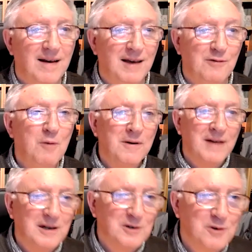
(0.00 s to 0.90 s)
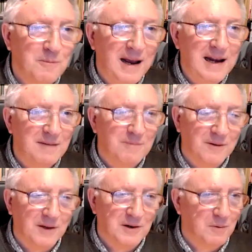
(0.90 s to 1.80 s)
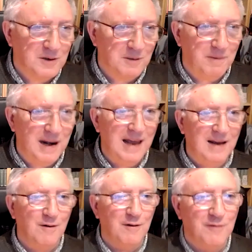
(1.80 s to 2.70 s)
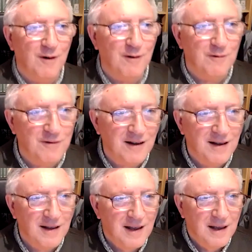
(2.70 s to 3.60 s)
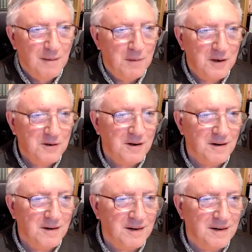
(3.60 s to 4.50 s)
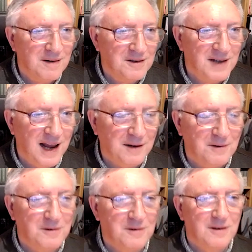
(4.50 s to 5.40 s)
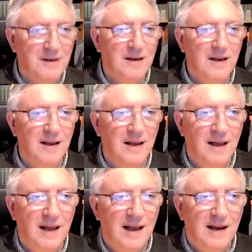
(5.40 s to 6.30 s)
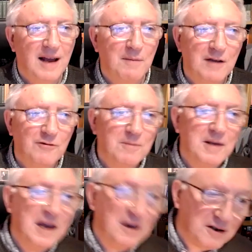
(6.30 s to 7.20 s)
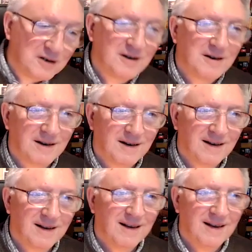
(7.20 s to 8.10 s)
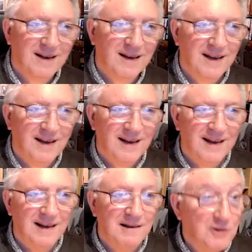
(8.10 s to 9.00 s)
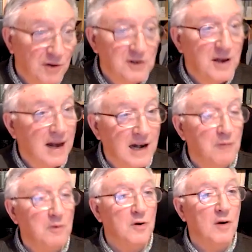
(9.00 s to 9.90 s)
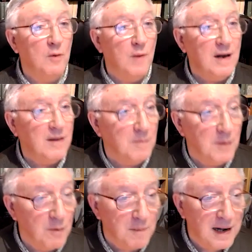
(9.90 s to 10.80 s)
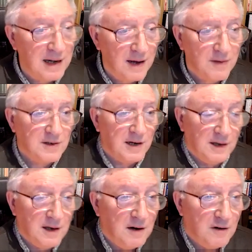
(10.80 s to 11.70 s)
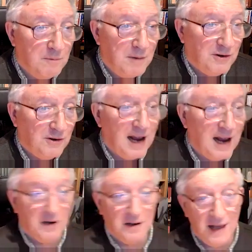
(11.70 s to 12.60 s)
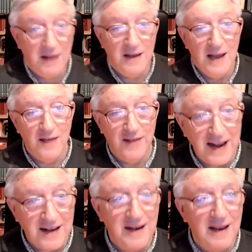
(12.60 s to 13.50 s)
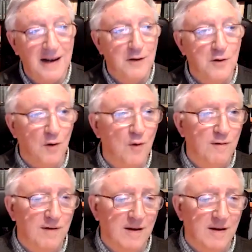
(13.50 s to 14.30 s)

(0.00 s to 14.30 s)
Roman writers complained about this. It was a plague of, of uh, mystical sects coming from the East. Uh, Christianity was only one of them. There were many others, like the cult of Mithras, and that, that nearly took over.